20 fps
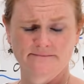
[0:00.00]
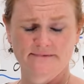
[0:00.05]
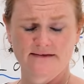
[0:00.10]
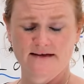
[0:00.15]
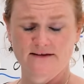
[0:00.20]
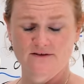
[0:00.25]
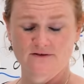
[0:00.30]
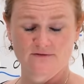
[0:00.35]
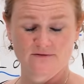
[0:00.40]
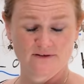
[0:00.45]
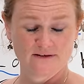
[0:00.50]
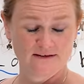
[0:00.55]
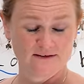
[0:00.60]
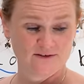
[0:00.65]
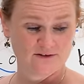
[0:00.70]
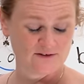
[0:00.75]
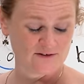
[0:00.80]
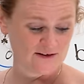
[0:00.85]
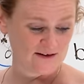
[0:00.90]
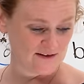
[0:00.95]
That's really
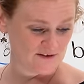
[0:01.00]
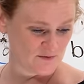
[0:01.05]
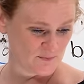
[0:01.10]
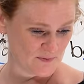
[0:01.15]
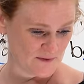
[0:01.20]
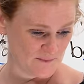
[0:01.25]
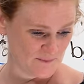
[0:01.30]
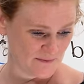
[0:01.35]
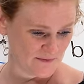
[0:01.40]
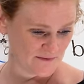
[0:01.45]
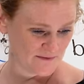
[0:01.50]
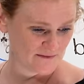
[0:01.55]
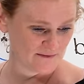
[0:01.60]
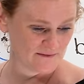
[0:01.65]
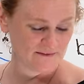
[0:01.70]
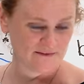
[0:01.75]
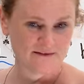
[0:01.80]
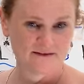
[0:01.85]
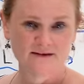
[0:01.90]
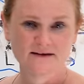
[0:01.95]
strange, people.
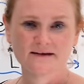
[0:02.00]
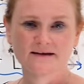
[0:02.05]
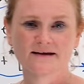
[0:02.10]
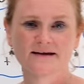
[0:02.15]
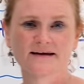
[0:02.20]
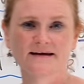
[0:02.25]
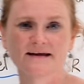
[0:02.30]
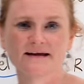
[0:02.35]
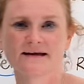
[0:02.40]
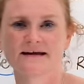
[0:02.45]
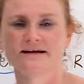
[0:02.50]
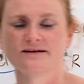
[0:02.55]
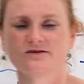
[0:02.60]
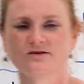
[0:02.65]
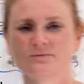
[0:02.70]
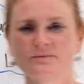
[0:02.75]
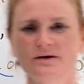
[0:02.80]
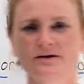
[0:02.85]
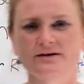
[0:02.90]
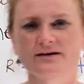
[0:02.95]
Canadians,
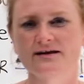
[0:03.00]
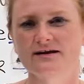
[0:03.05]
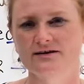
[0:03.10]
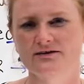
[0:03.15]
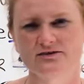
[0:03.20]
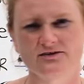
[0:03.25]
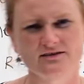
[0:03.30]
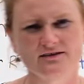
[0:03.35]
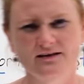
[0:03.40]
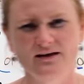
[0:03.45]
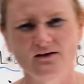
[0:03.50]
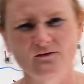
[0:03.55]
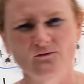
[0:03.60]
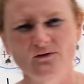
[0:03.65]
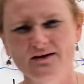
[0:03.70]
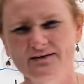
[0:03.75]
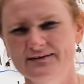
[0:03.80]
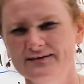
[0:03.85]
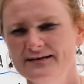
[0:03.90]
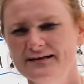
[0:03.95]
Americans,
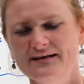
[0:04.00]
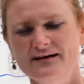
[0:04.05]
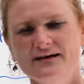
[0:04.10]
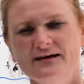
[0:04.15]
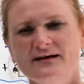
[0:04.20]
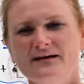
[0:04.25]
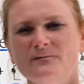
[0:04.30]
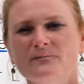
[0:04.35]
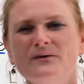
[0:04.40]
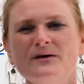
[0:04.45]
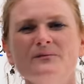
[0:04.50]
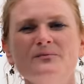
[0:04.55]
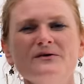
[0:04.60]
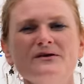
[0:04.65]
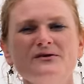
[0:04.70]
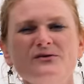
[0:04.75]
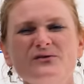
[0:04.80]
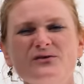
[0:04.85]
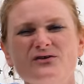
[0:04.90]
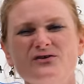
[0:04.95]
Maybe
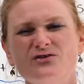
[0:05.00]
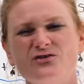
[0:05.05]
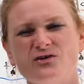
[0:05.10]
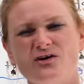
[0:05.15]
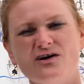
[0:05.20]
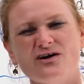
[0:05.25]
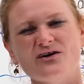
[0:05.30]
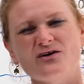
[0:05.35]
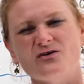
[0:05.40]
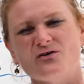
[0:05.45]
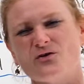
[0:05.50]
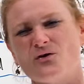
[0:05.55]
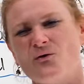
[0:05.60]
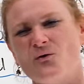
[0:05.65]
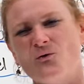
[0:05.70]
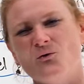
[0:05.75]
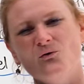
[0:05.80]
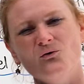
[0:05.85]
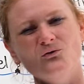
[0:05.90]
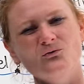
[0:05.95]
you were drunk or
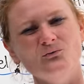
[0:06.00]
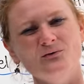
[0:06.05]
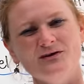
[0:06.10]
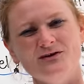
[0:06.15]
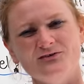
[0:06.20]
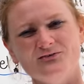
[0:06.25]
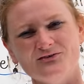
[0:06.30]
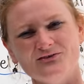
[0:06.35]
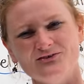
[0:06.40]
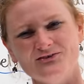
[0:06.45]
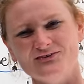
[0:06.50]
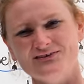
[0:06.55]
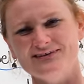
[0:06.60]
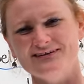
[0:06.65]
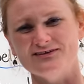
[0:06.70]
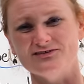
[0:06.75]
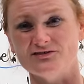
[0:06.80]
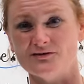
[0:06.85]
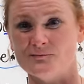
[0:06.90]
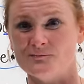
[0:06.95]
cold when you were doing
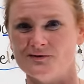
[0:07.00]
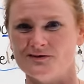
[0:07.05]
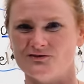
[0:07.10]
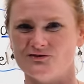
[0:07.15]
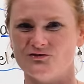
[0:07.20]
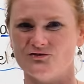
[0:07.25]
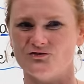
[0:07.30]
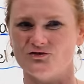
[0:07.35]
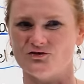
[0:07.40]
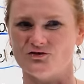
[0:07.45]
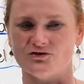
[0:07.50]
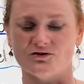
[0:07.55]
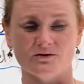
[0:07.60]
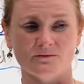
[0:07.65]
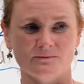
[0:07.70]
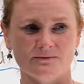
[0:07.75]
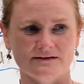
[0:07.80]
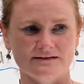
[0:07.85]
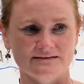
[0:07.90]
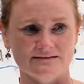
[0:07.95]
this. I'm not too
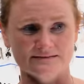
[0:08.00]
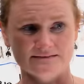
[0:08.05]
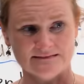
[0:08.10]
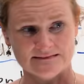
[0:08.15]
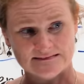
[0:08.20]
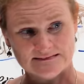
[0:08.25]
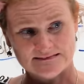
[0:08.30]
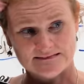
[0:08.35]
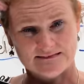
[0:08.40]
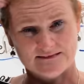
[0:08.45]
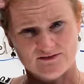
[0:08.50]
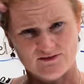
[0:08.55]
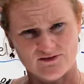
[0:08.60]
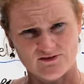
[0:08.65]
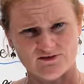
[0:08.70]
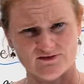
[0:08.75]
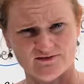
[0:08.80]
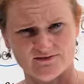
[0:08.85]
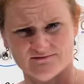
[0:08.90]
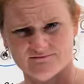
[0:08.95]
sure, but it's
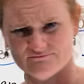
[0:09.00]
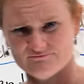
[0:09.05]
just